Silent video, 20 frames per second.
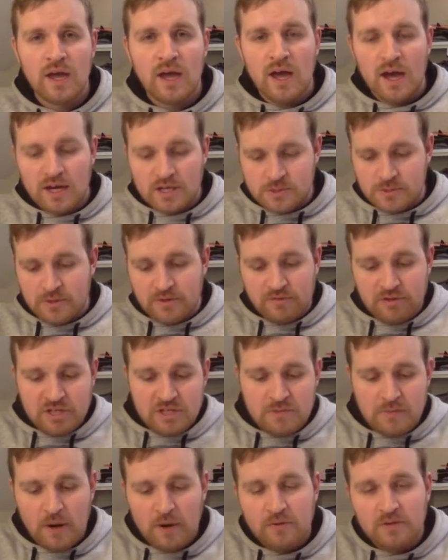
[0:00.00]
As we read
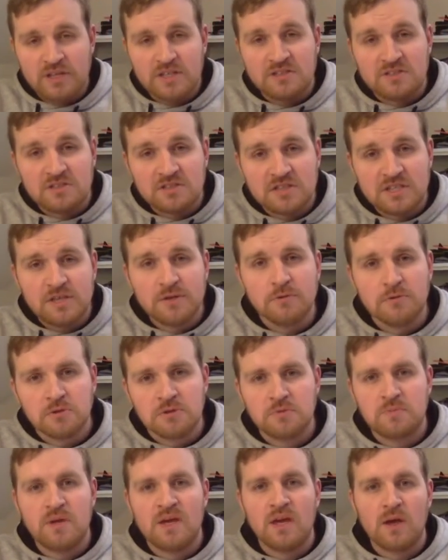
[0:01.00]
about these
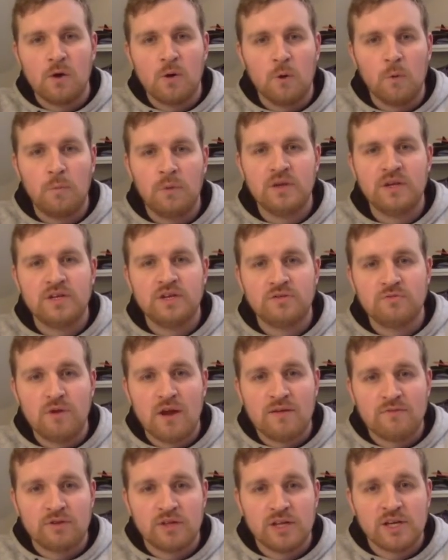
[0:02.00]
seals being opened in
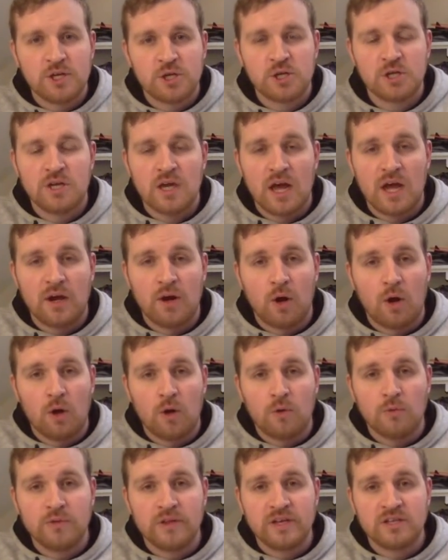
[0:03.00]
Revelation and
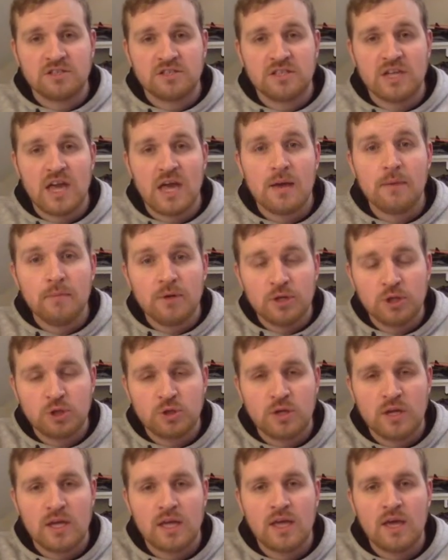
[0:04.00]
all this
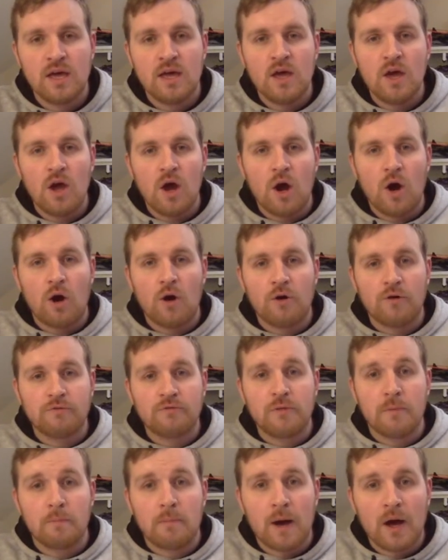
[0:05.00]
imagery of
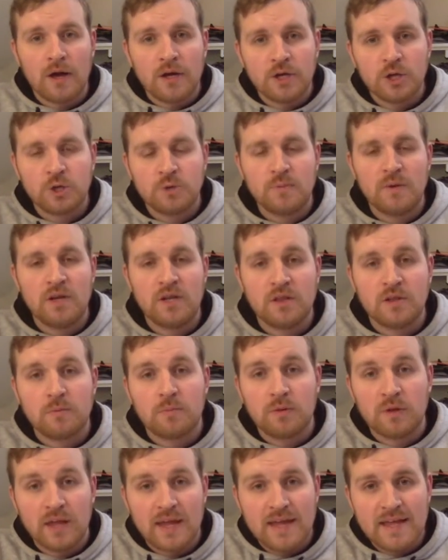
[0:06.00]
the punishment and the
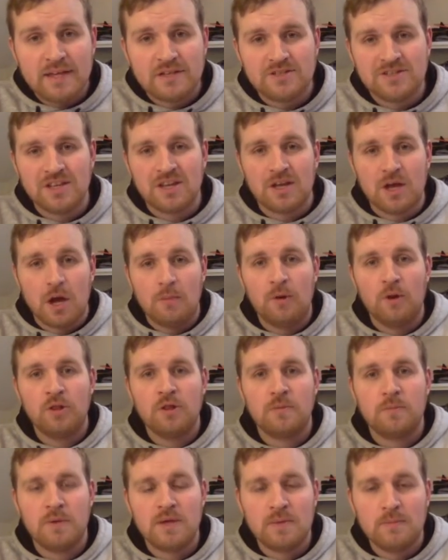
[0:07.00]
plagues that come on
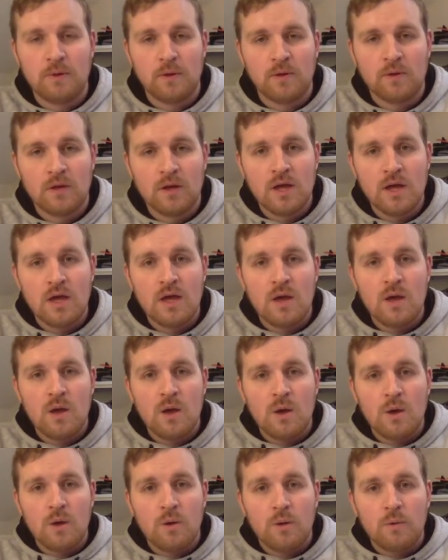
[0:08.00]
the people,
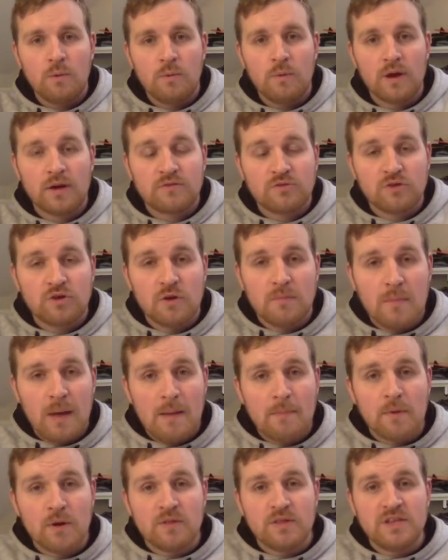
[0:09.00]
we have to
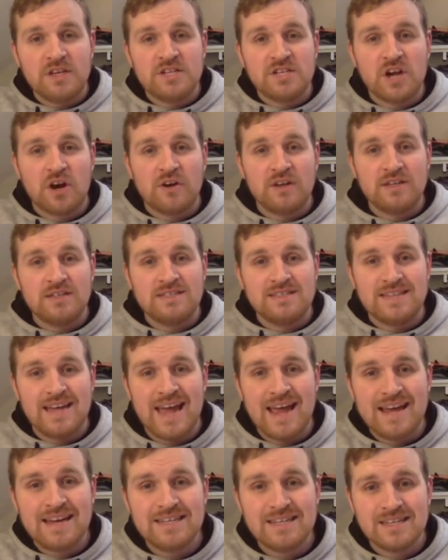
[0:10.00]
remember these are
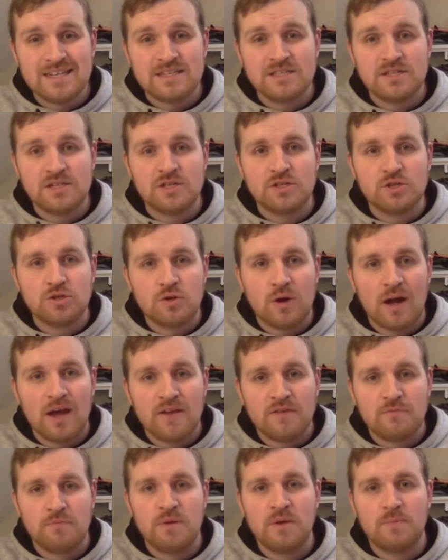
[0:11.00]
intended to
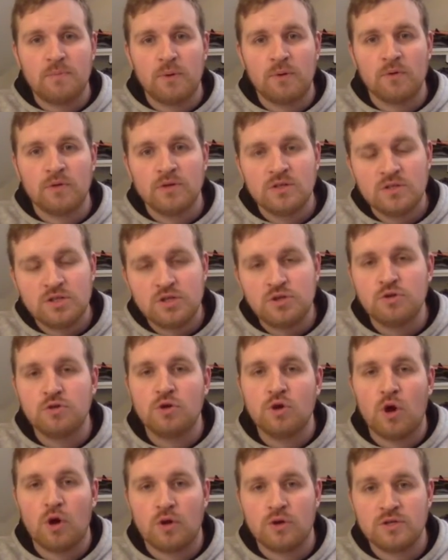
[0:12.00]
drive people to
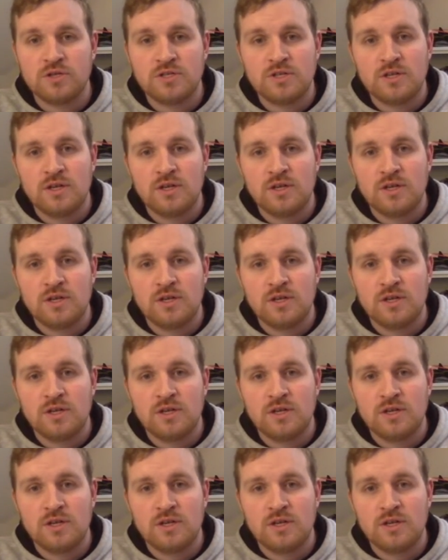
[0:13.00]
God.